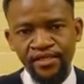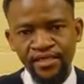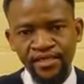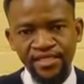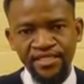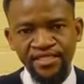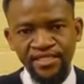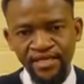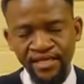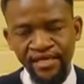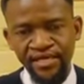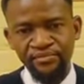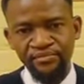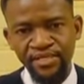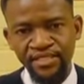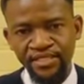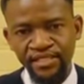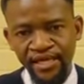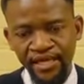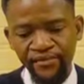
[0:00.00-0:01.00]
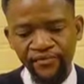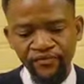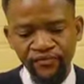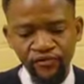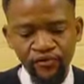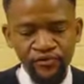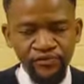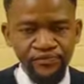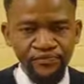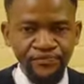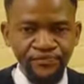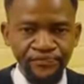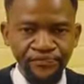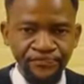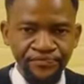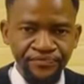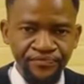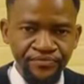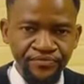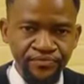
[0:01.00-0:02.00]
scrap as IM4.
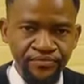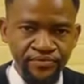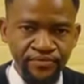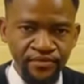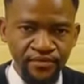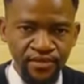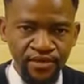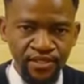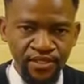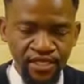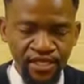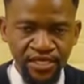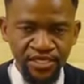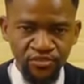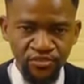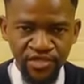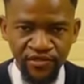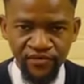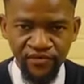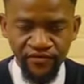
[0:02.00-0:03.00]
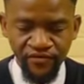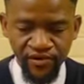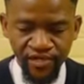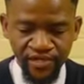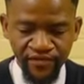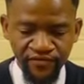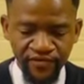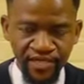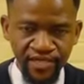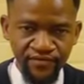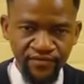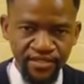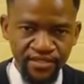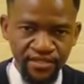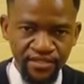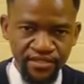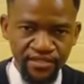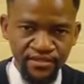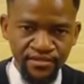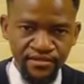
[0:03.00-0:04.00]
That is only for foreign flag
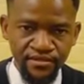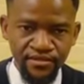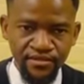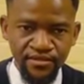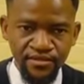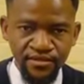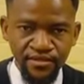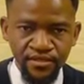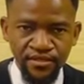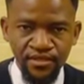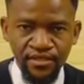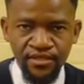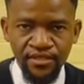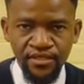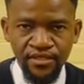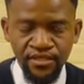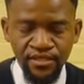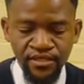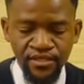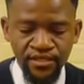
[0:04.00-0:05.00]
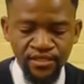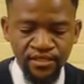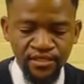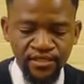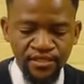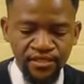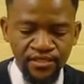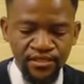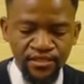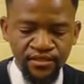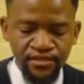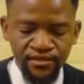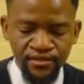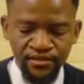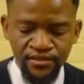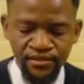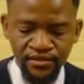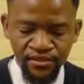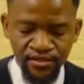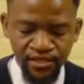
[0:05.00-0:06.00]
vessels.
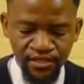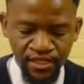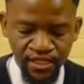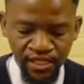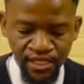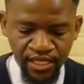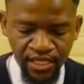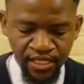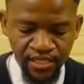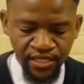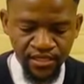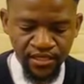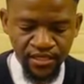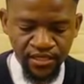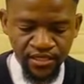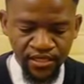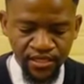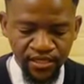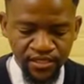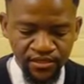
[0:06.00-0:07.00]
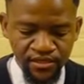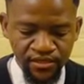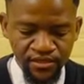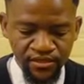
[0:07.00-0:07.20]
Other than that,